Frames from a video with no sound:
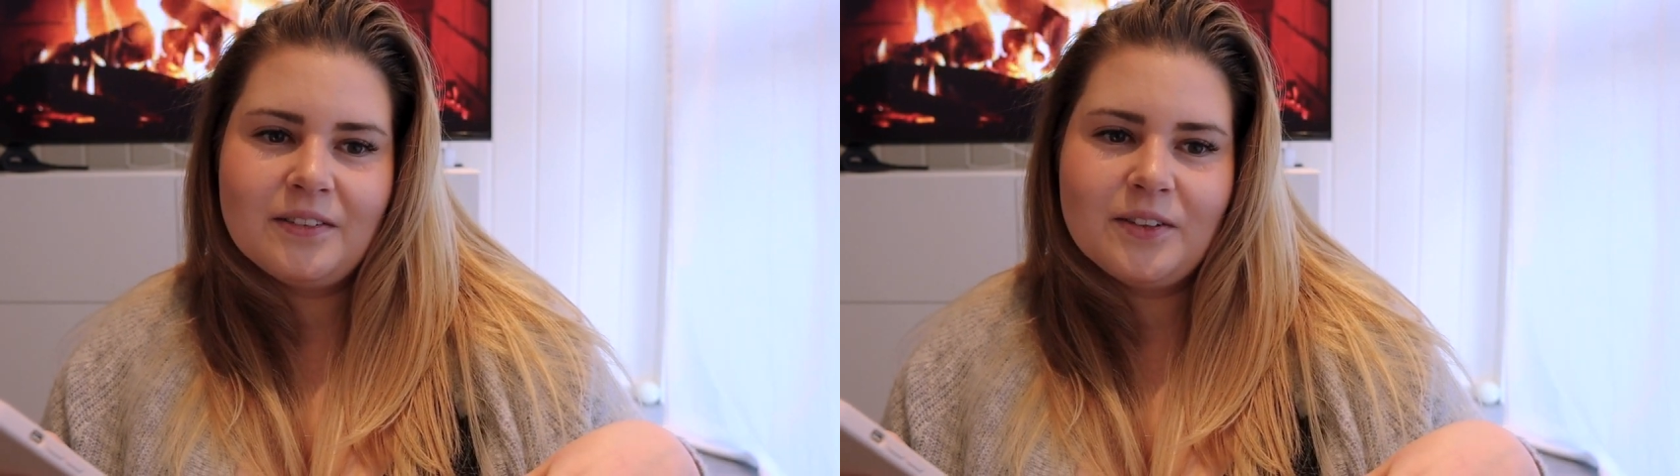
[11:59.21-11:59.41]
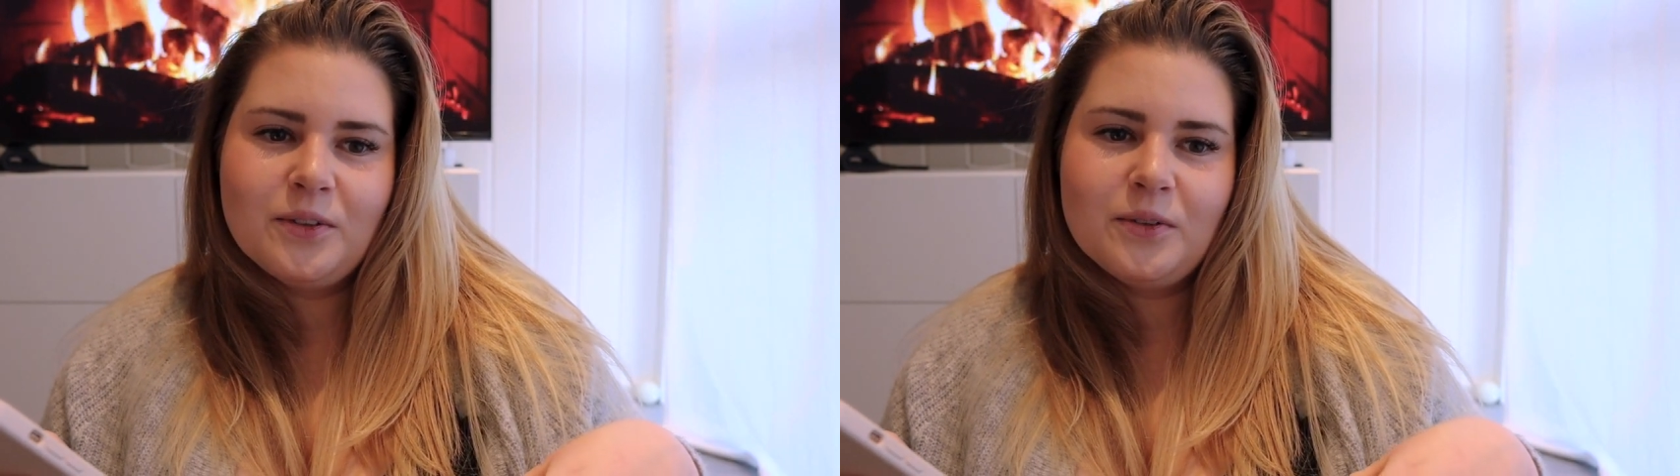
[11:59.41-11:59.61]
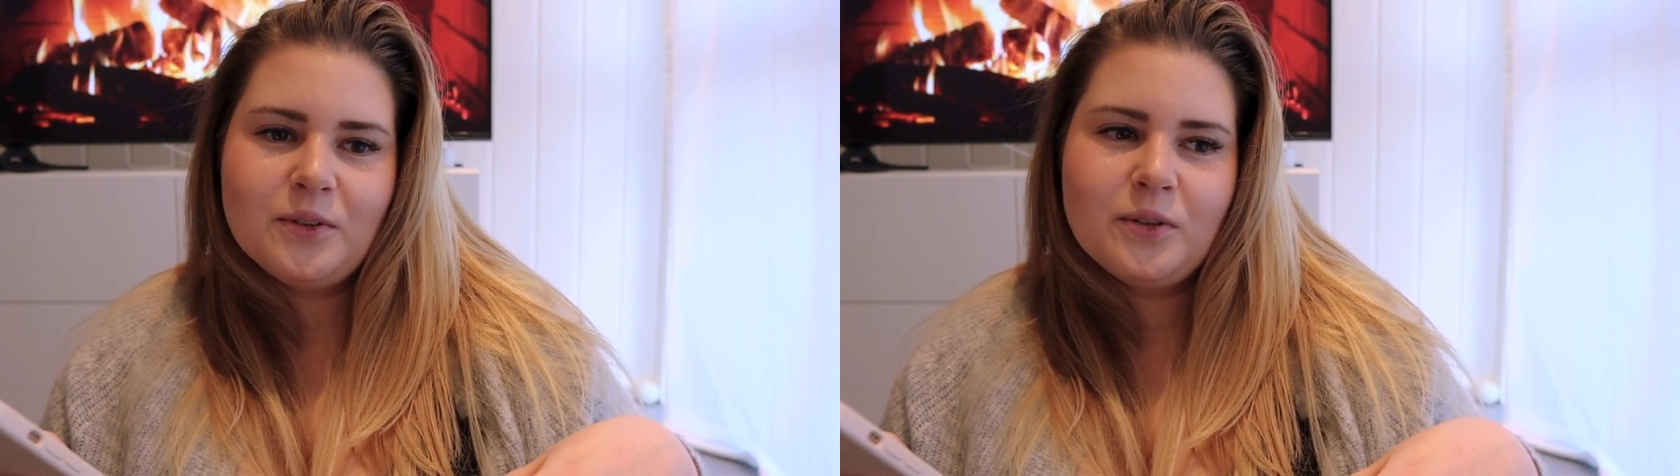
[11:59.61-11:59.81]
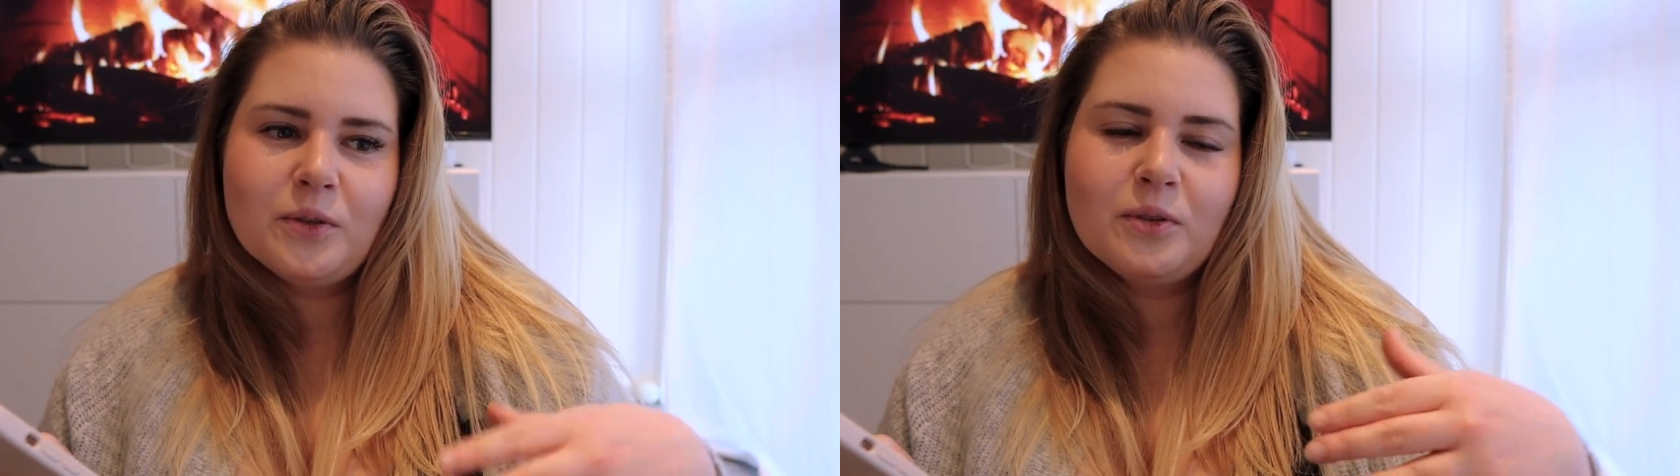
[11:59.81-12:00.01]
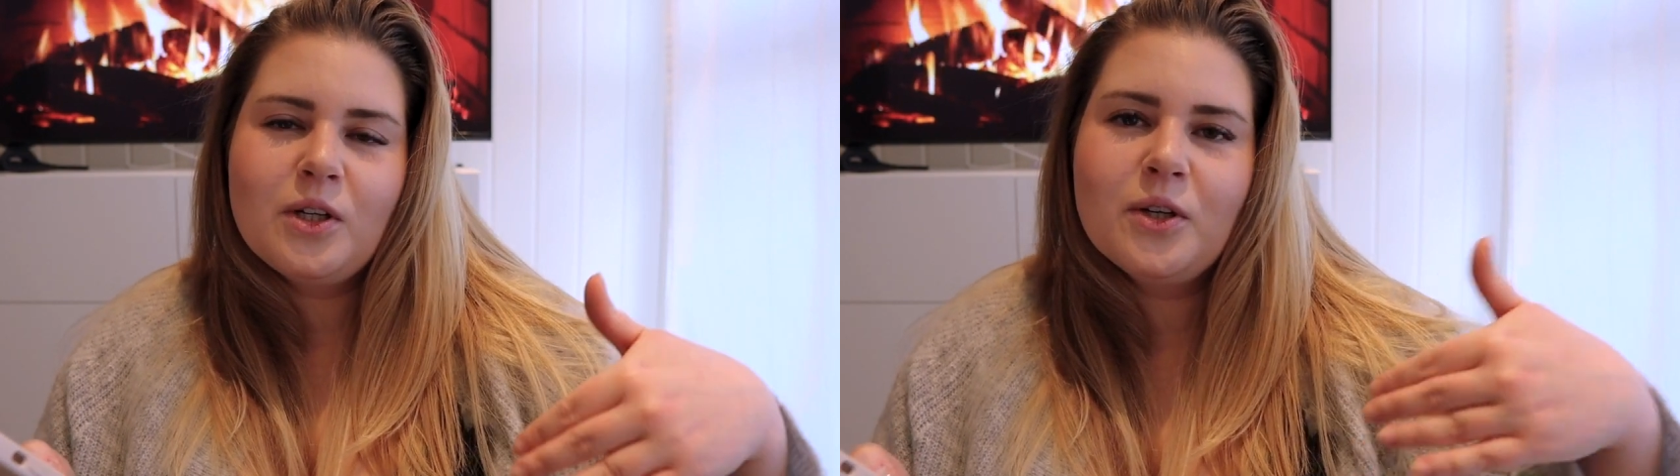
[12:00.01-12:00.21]
you
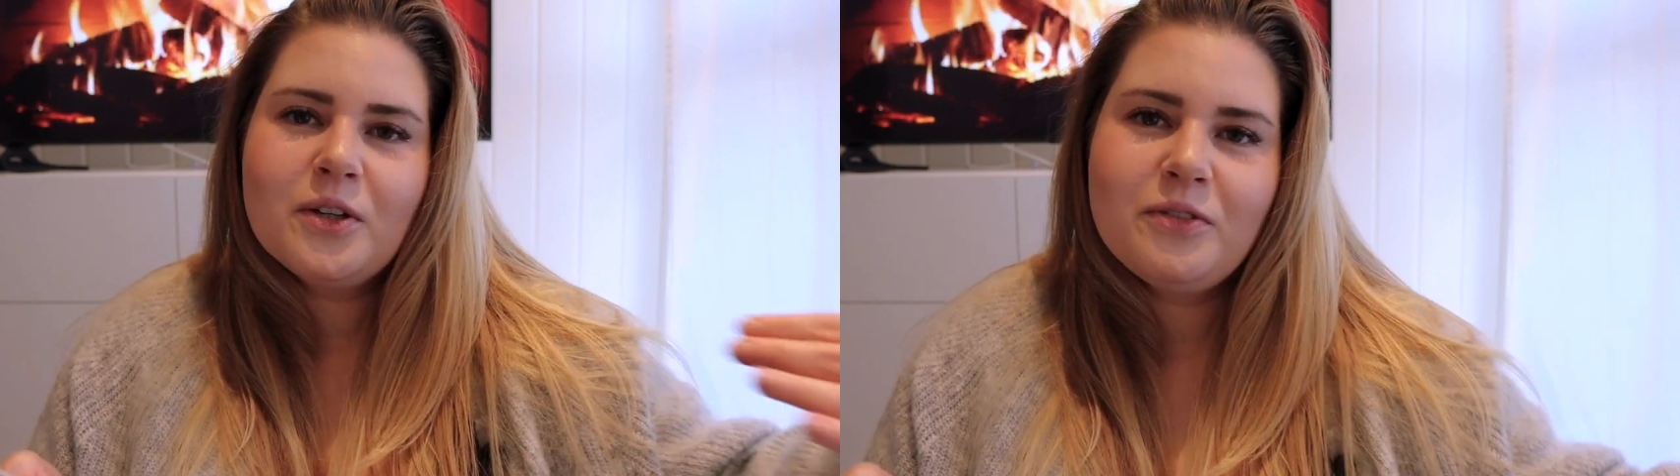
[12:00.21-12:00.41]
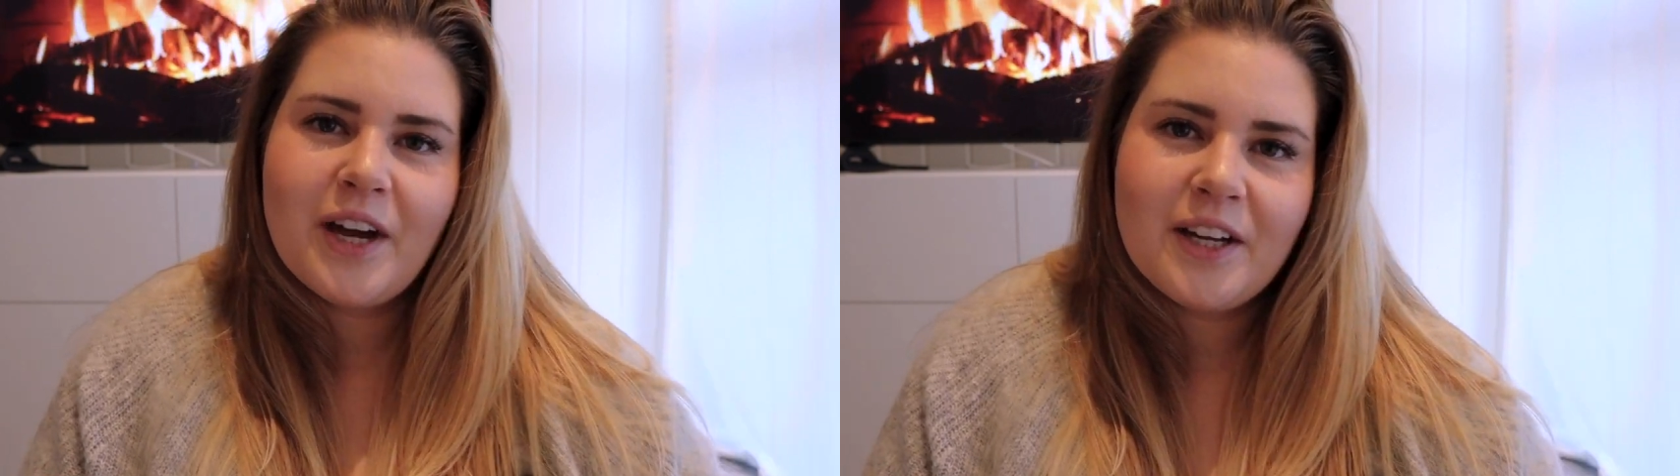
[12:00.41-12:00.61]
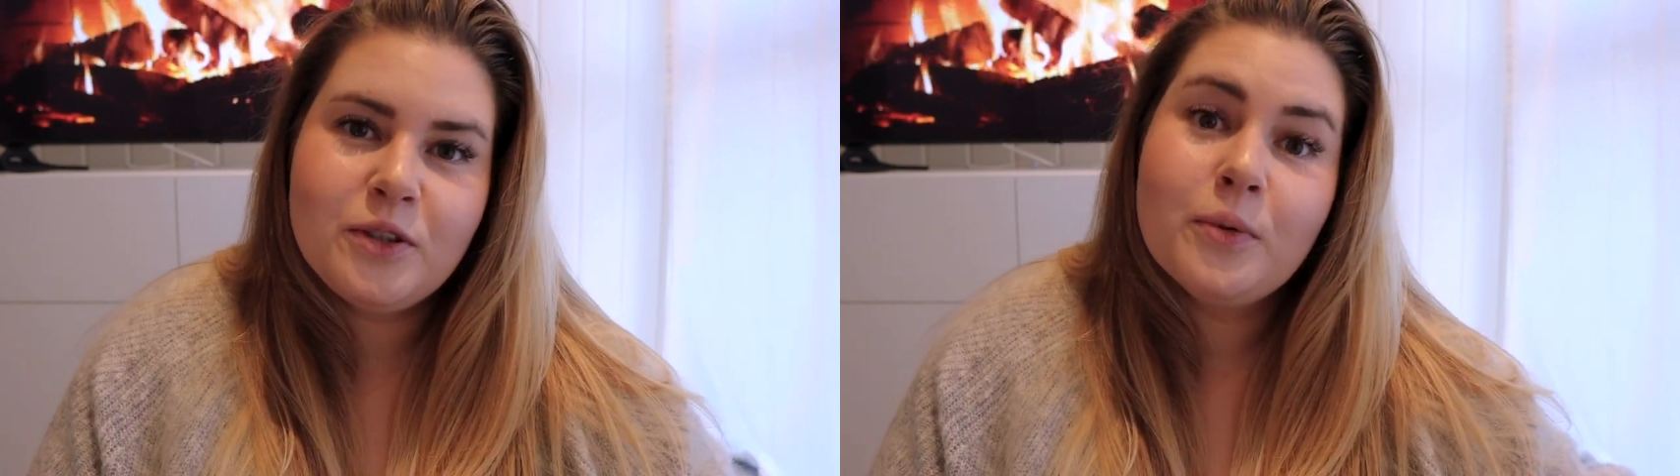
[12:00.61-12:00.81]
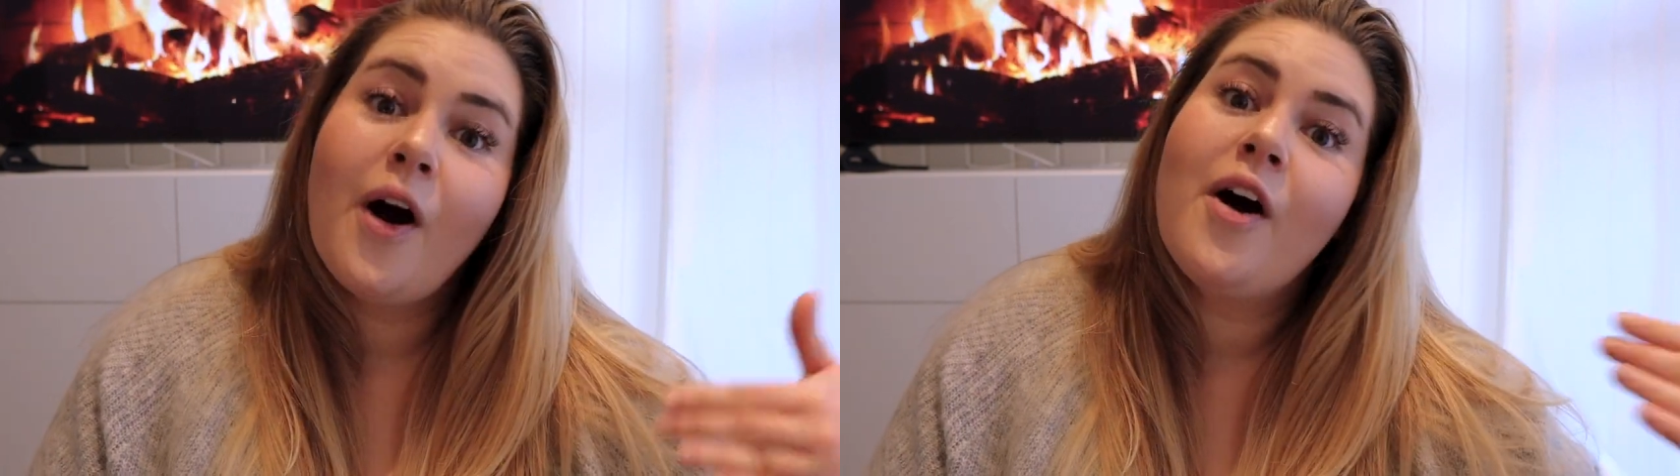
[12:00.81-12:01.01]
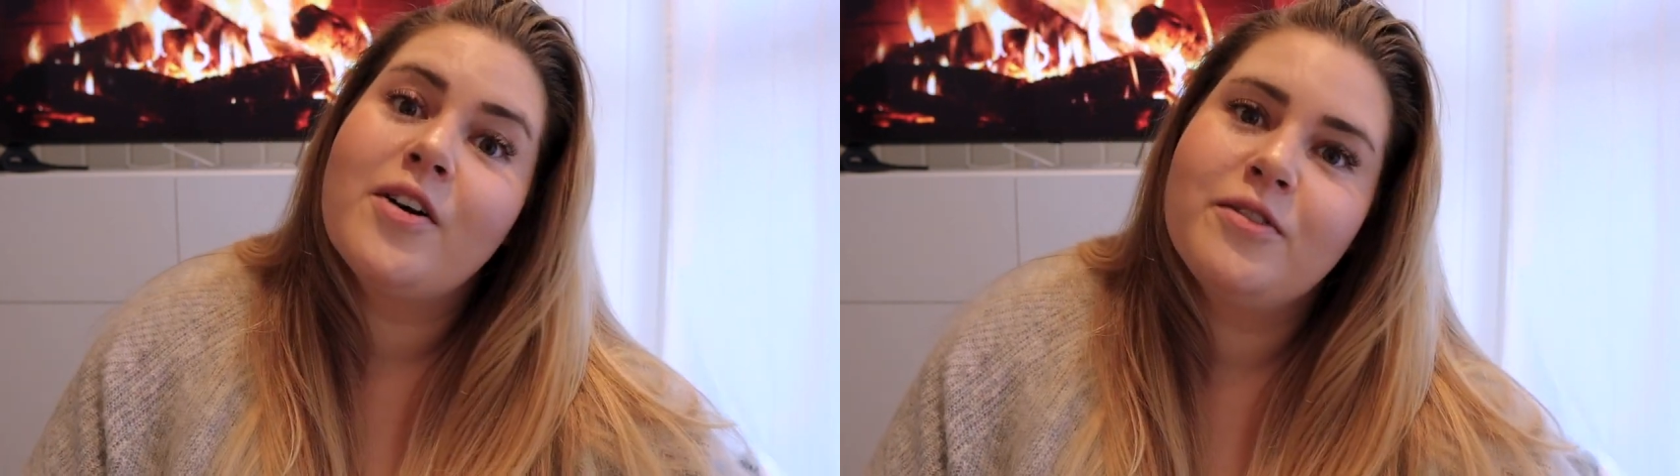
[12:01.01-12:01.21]
don't look fat, you
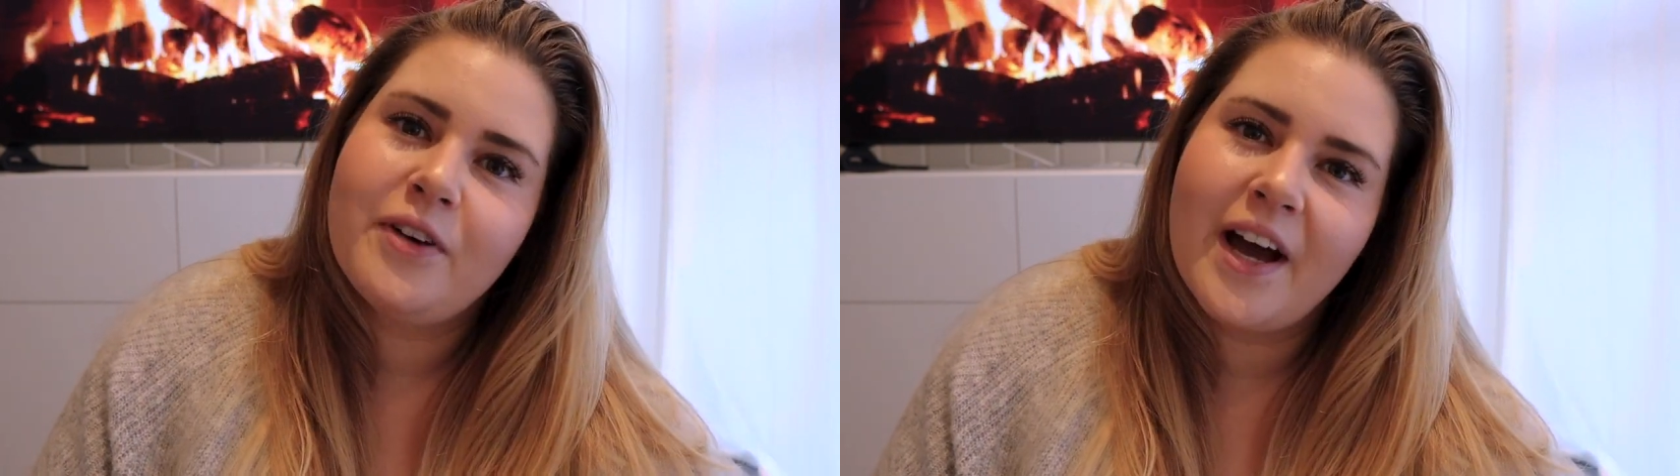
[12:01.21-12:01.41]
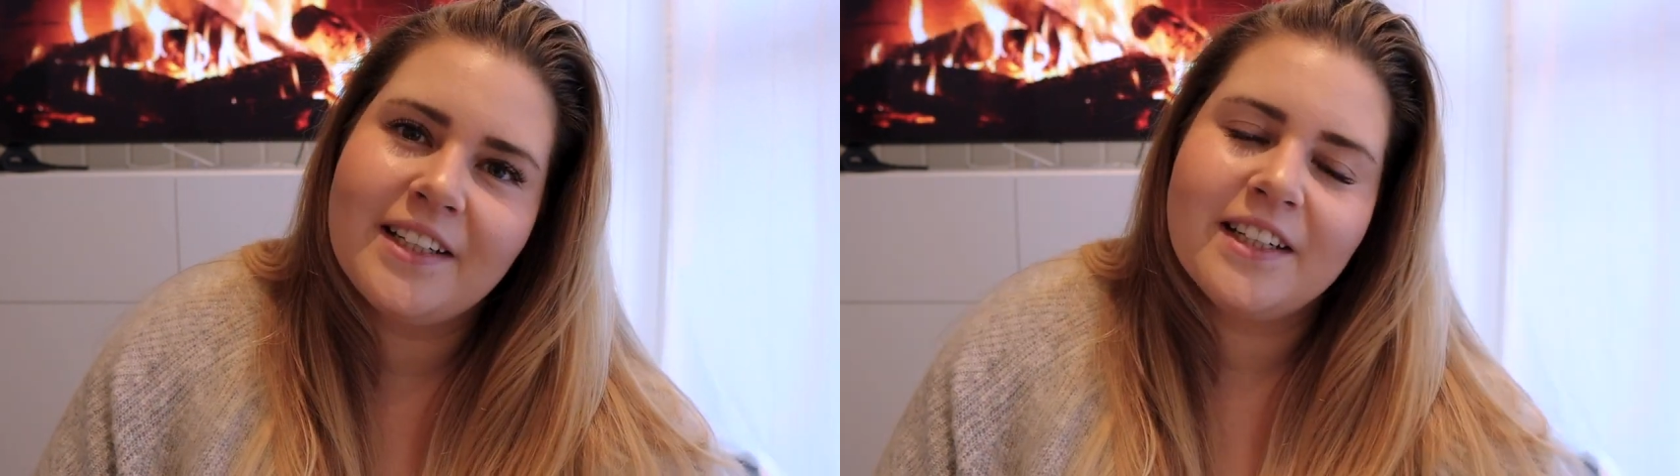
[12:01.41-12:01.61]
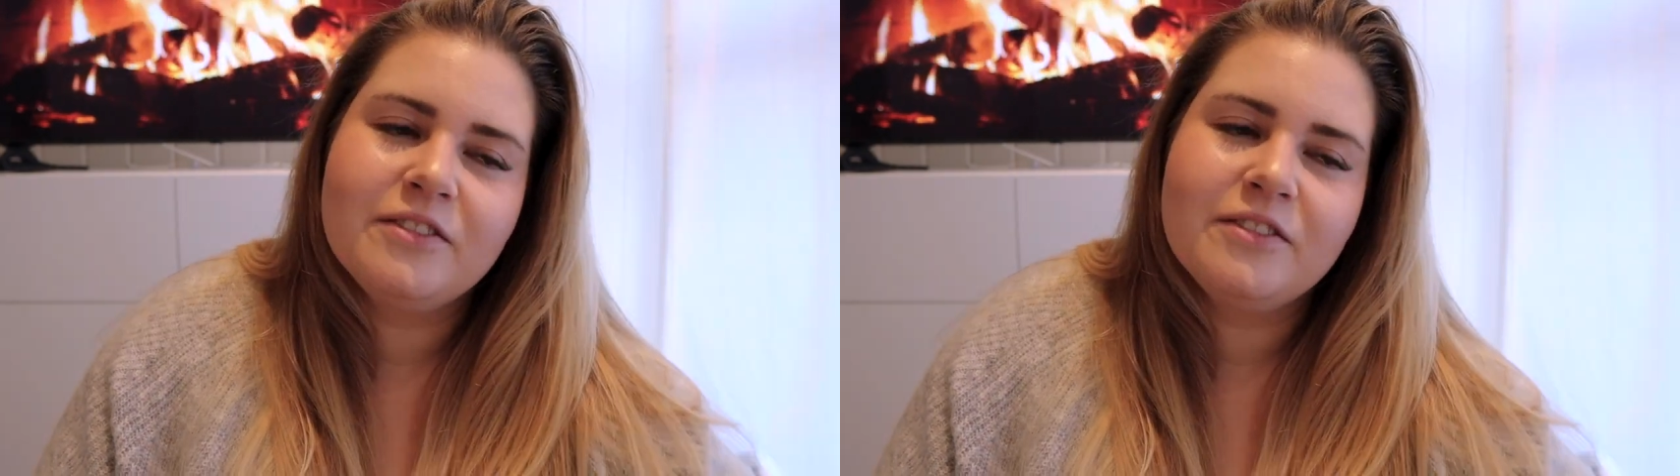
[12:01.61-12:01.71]
are fat.